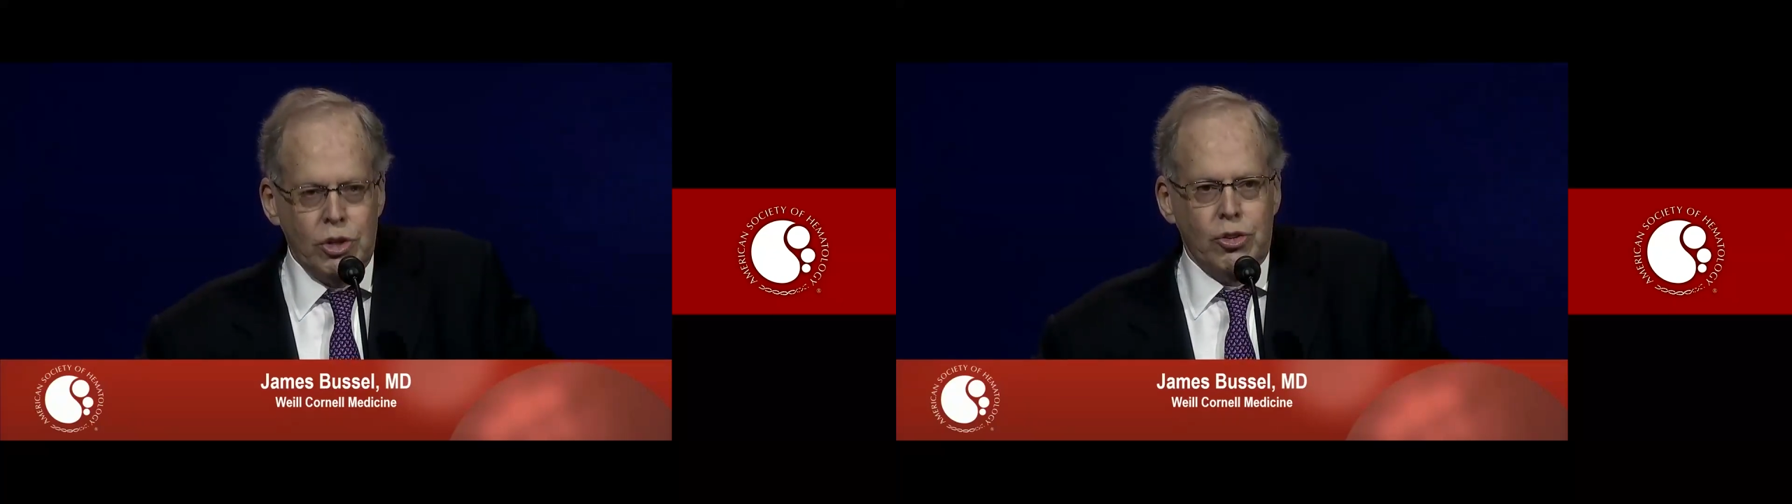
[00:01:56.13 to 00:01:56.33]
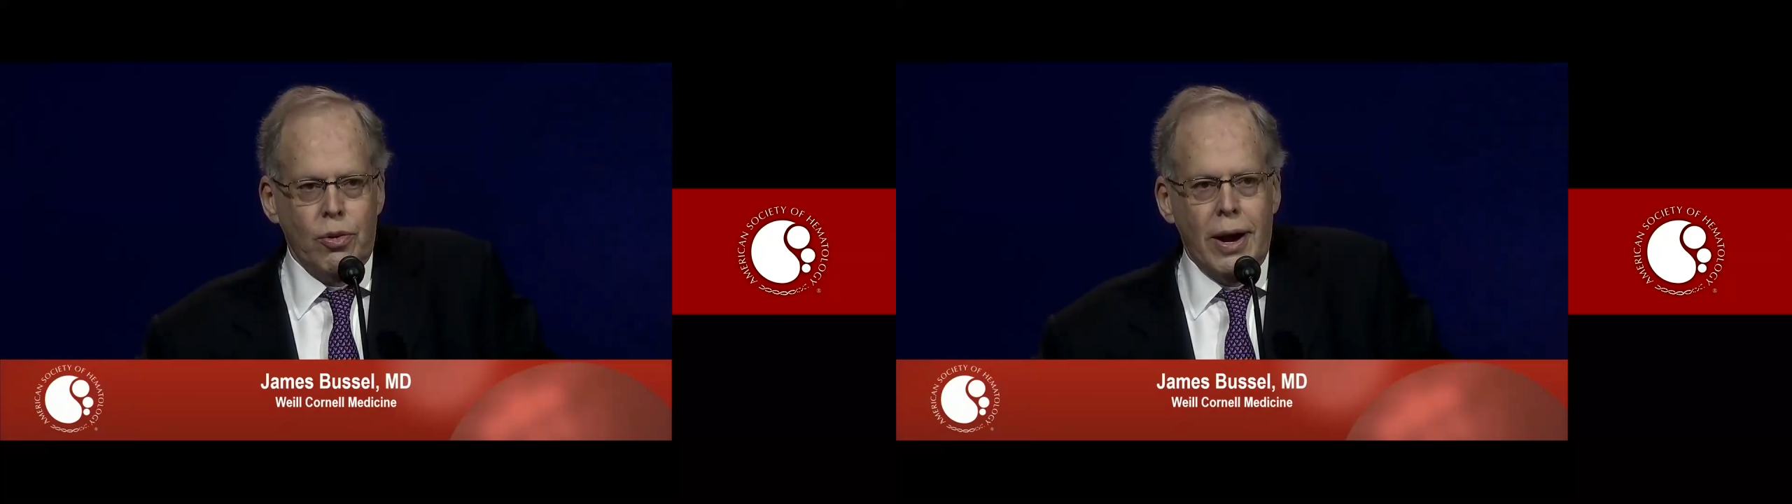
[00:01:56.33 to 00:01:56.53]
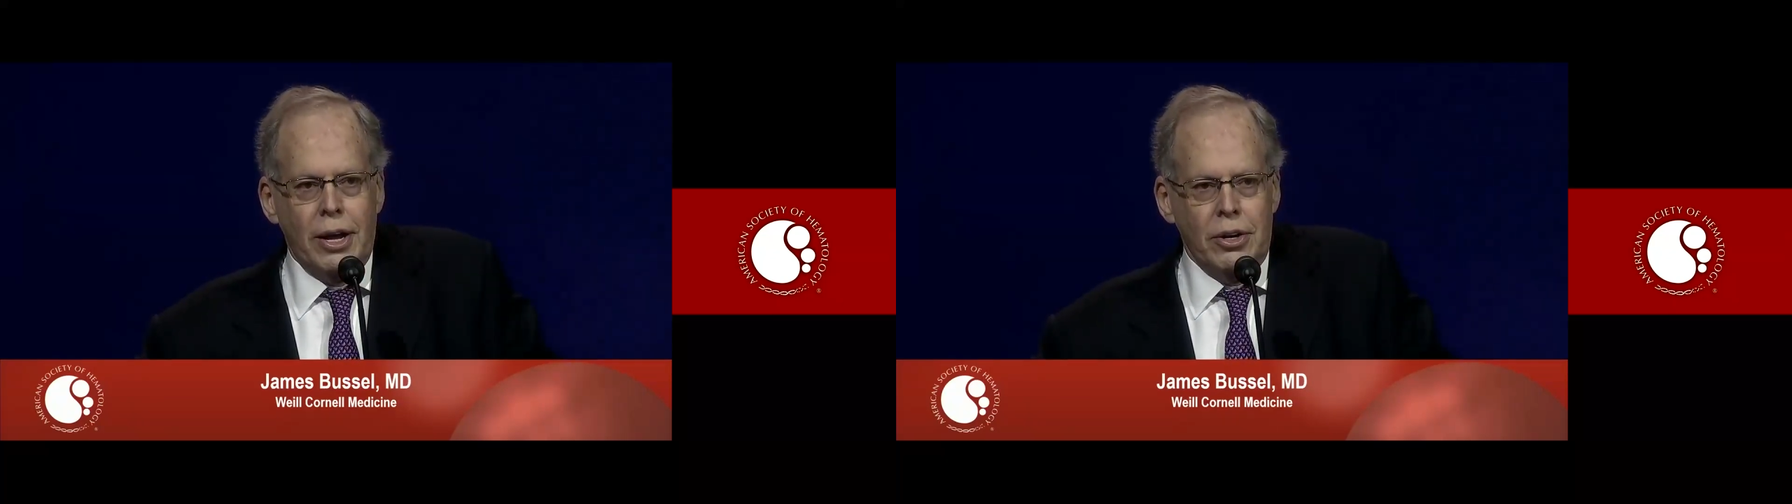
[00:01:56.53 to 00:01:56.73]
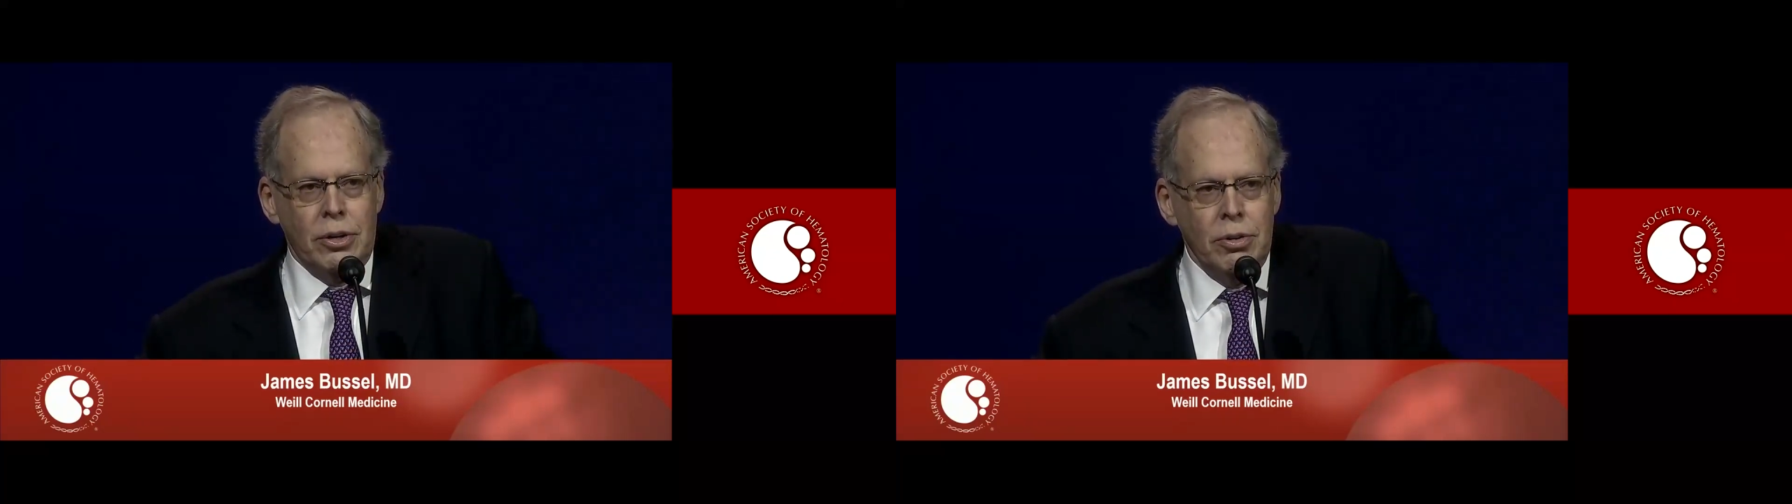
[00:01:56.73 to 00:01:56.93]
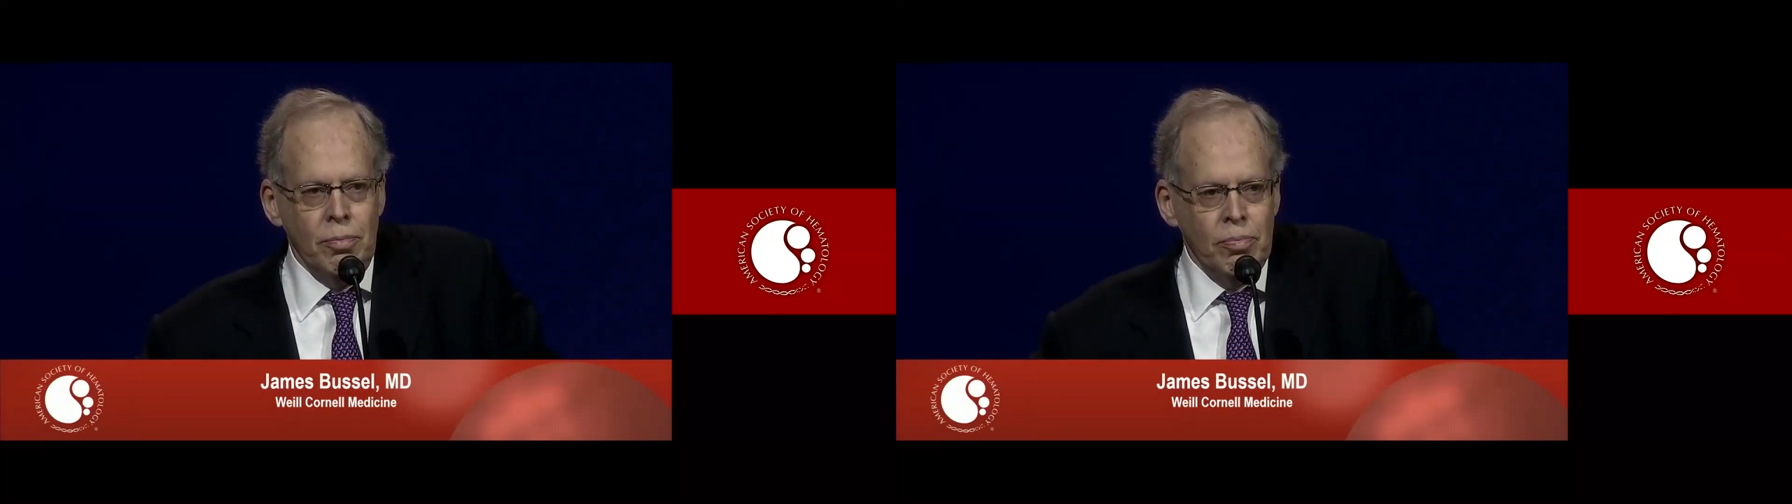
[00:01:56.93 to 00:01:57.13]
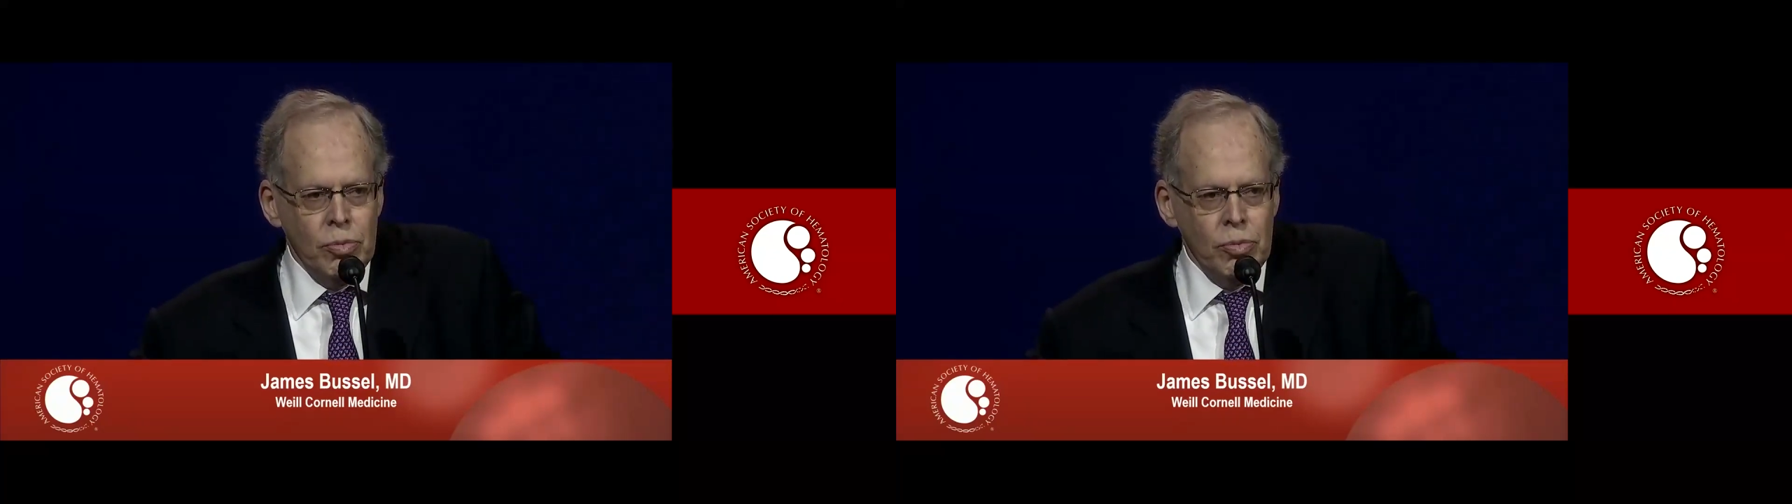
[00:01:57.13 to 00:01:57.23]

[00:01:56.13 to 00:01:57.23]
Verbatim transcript: Stratton